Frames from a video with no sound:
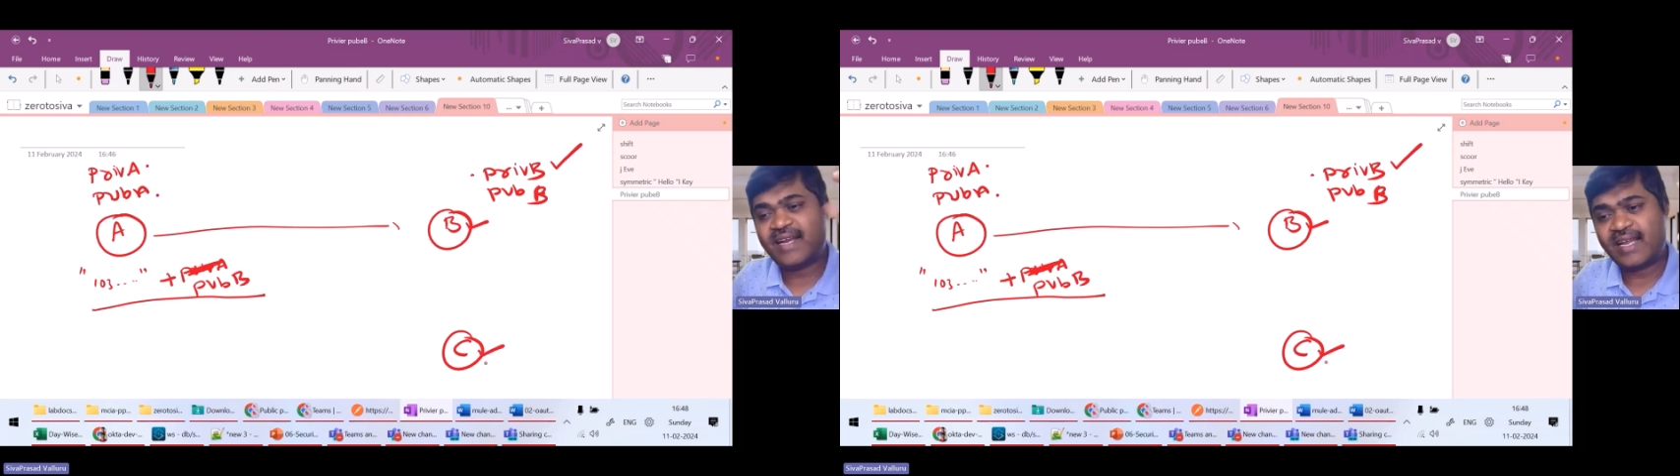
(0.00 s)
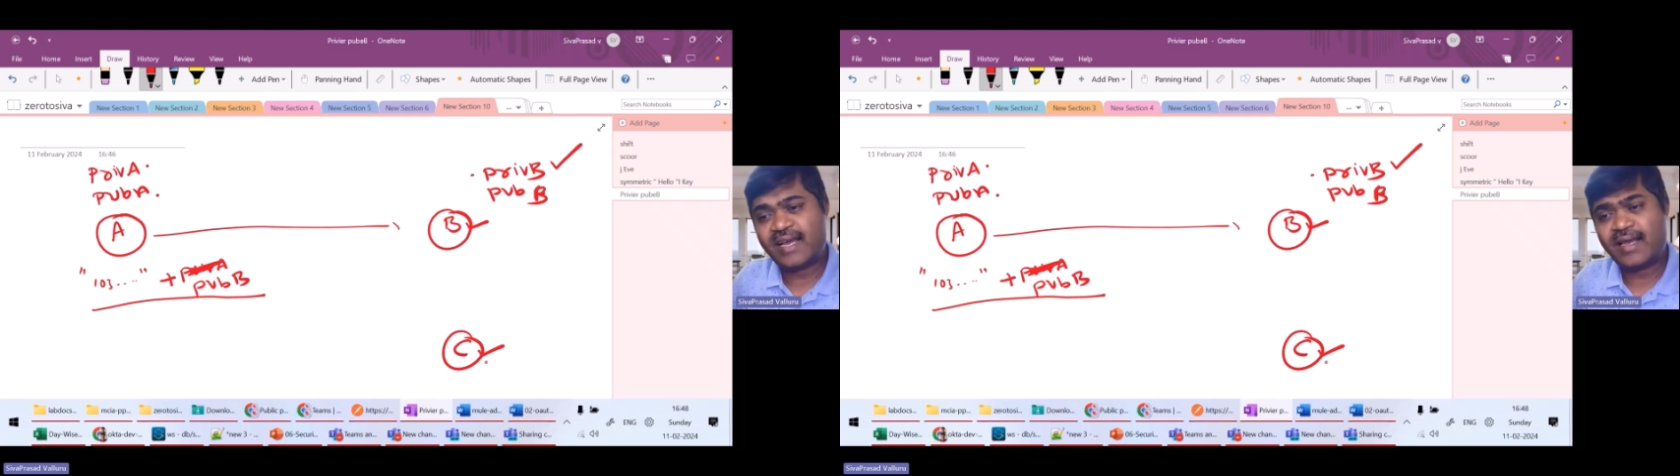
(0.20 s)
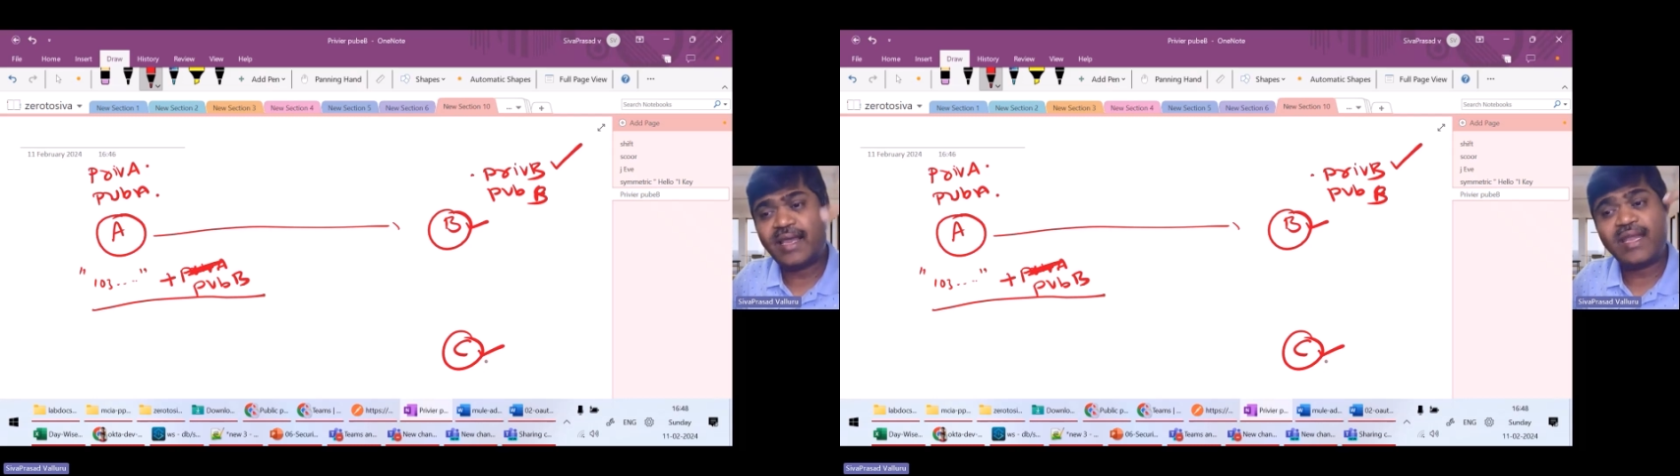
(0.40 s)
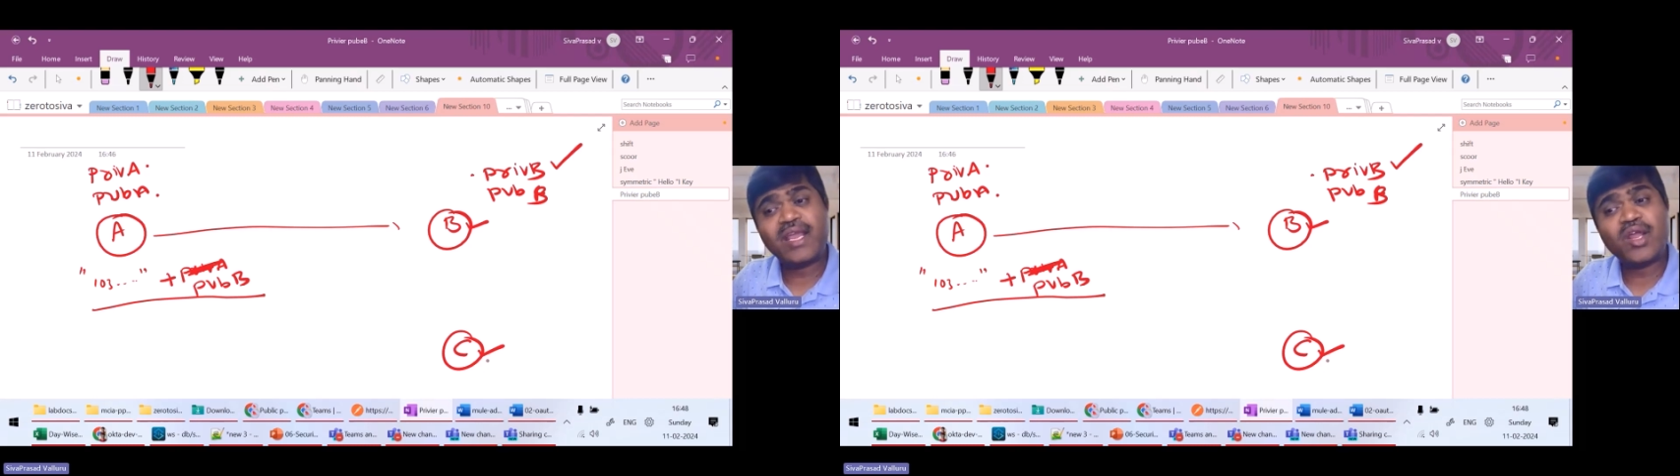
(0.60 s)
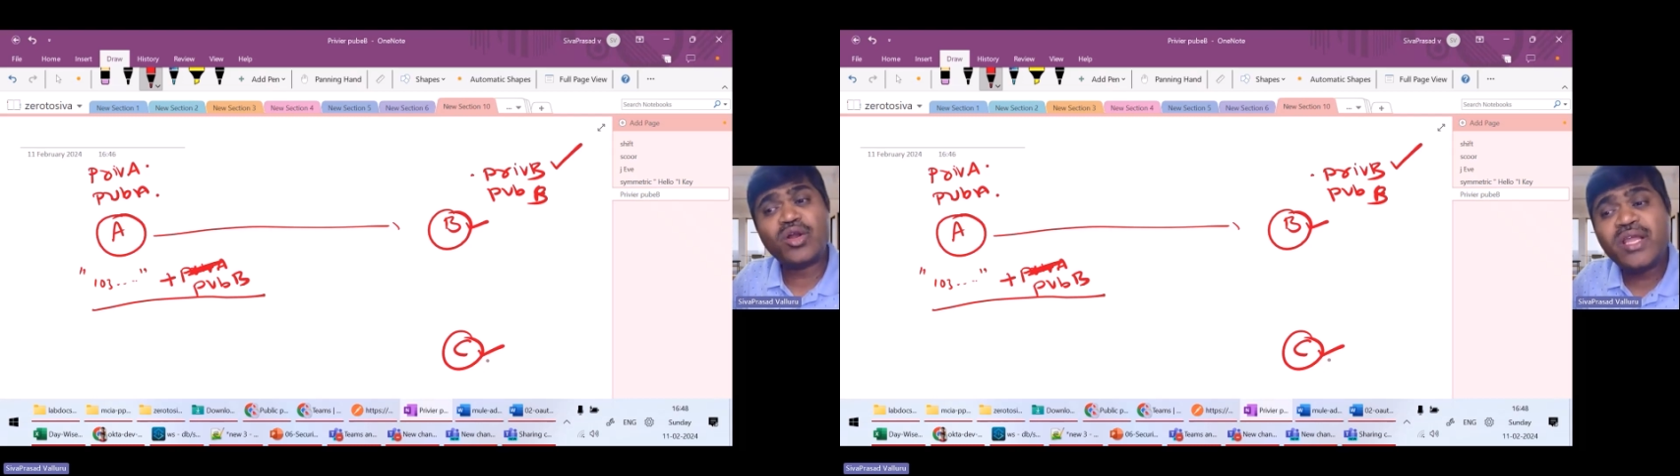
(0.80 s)
the data,
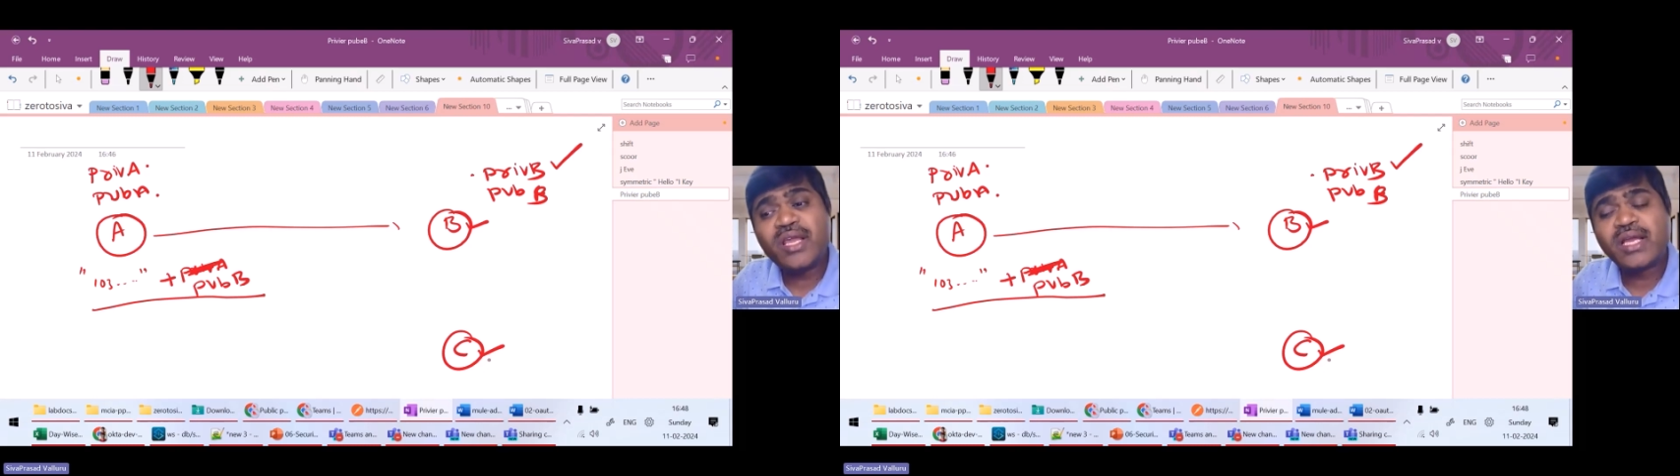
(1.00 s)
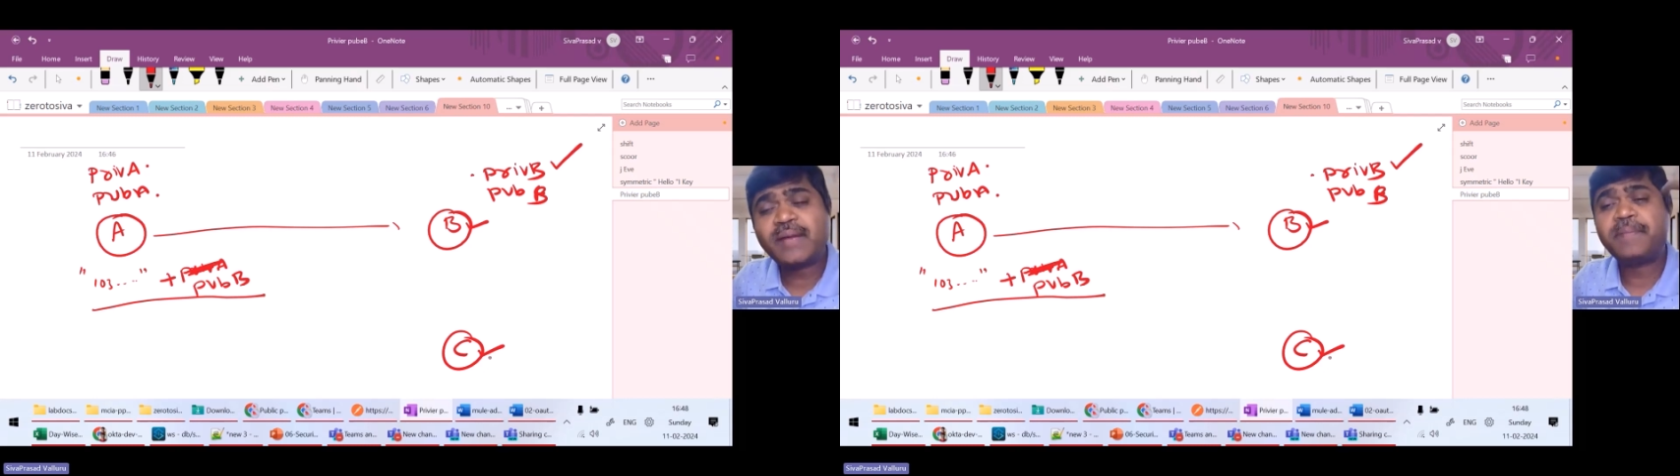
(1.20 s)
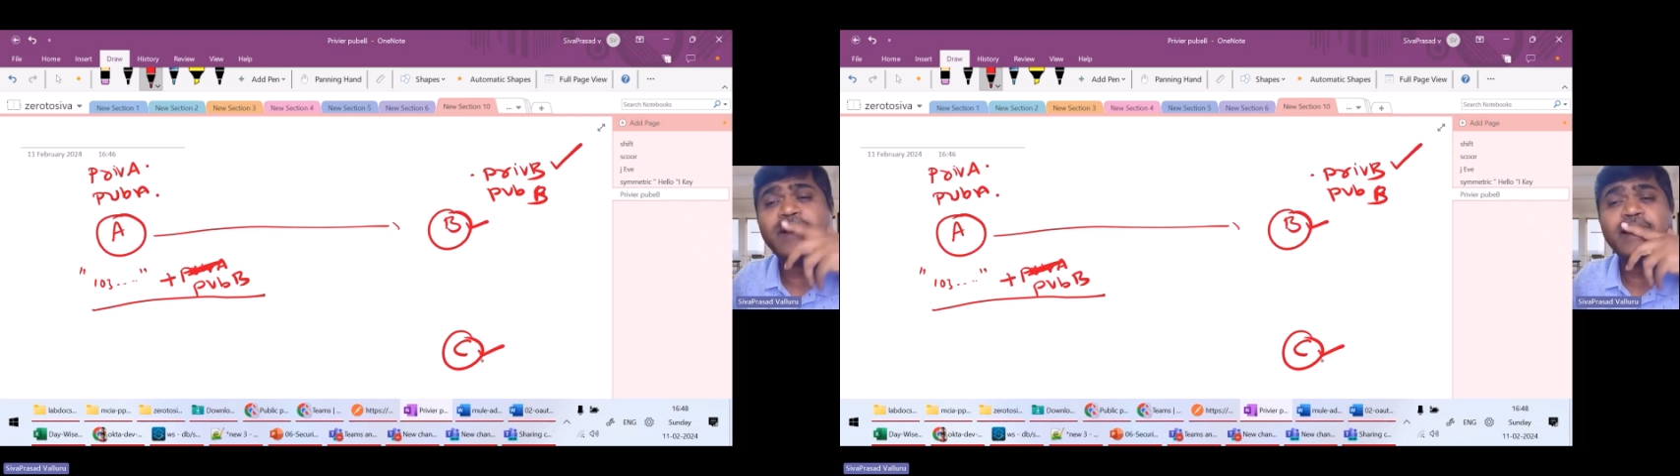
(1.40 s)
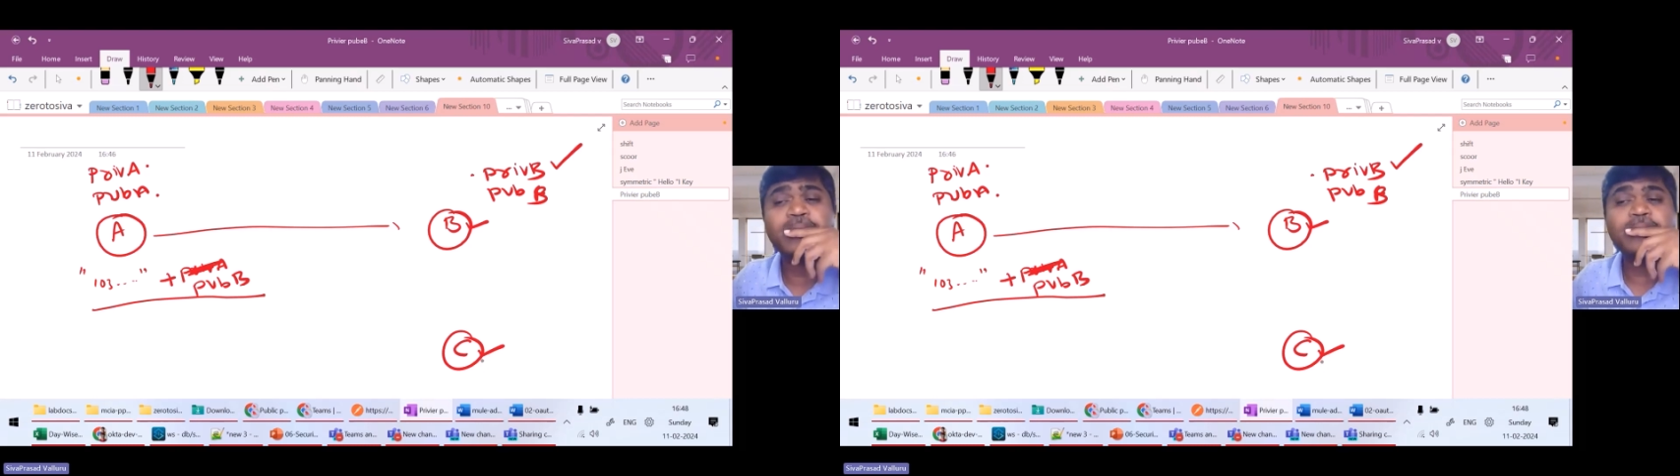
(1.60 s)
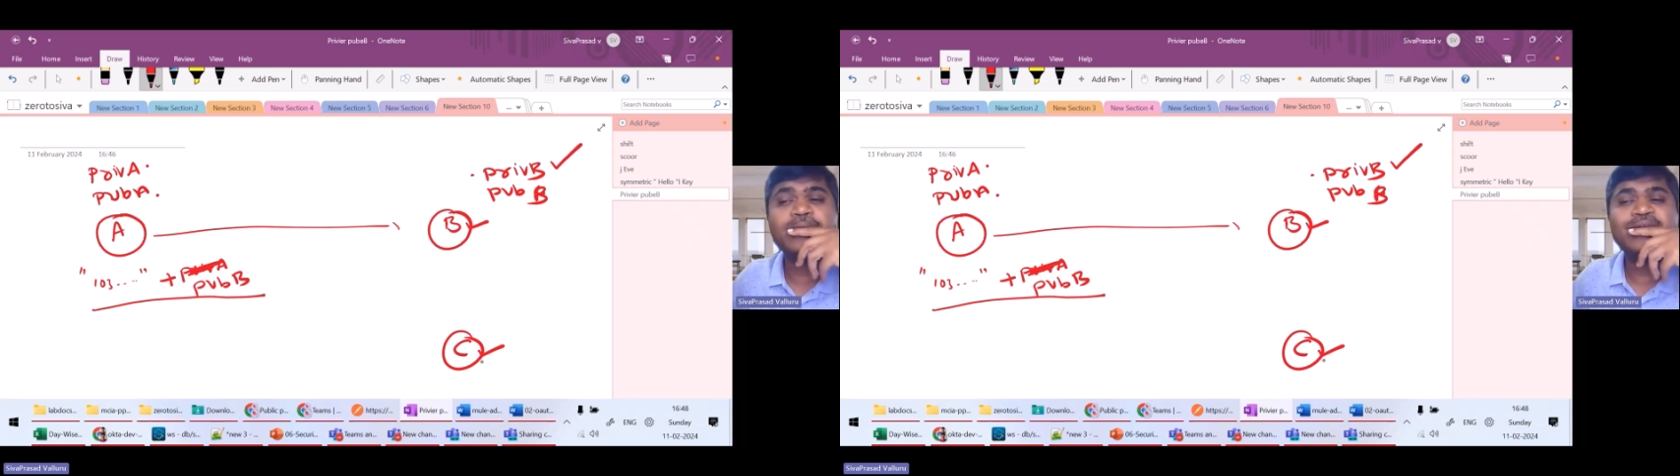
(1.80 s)
it cannot decrypt
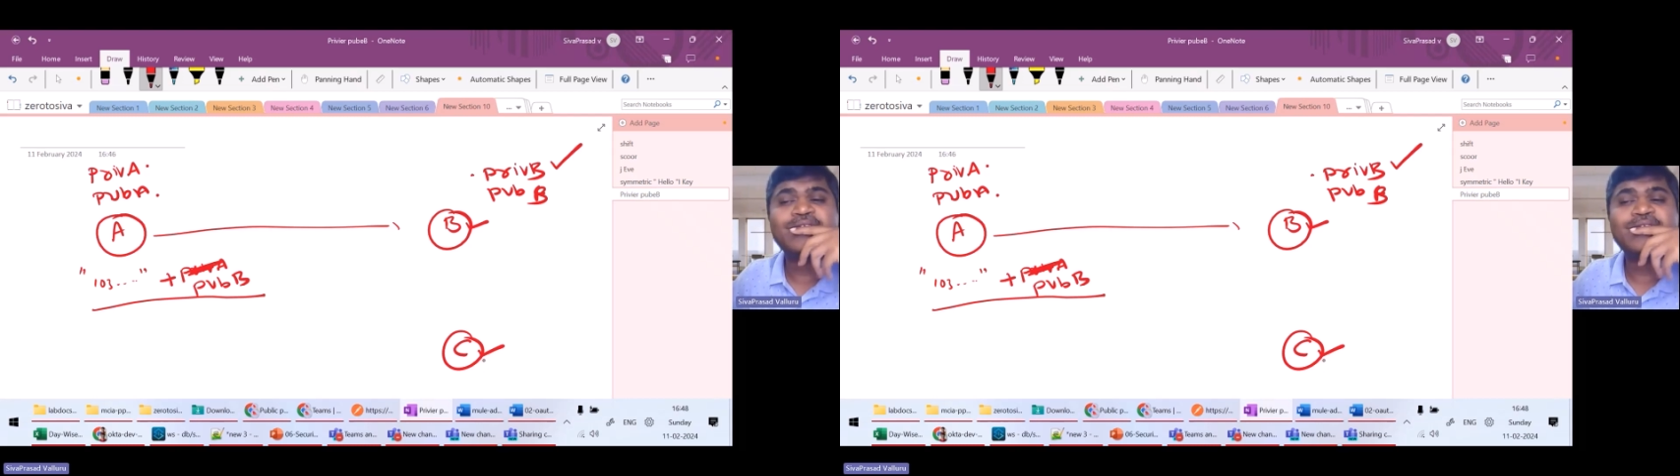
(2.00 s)
it.